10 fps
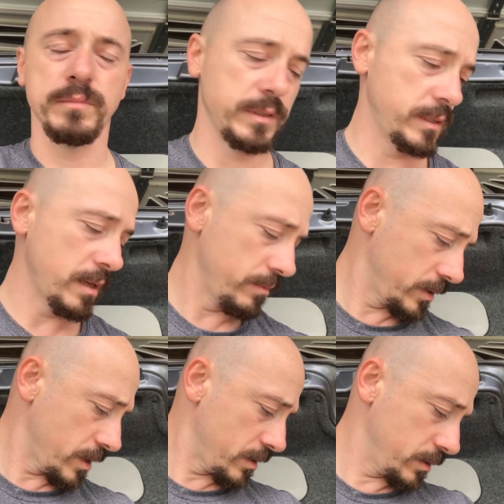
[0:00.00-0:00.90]
same
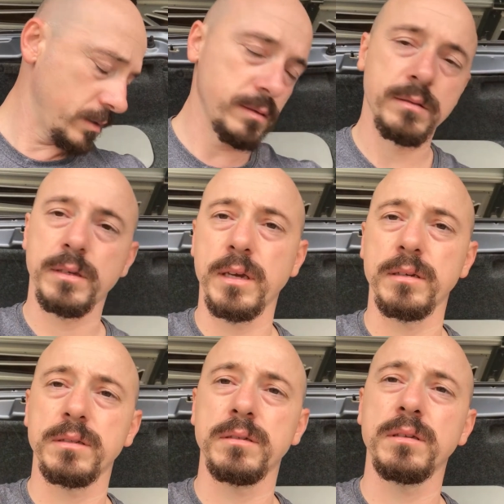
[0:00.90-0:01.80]
size
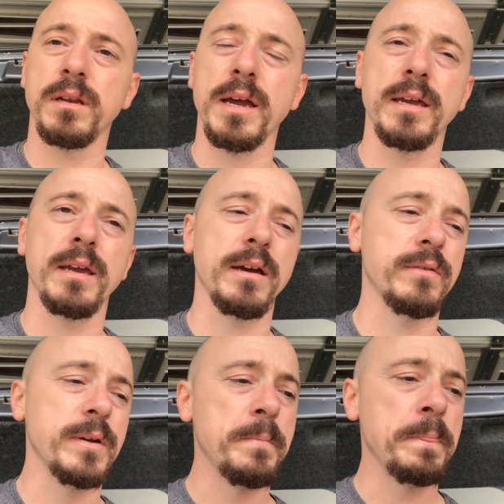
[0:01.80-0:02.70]
canister that I have,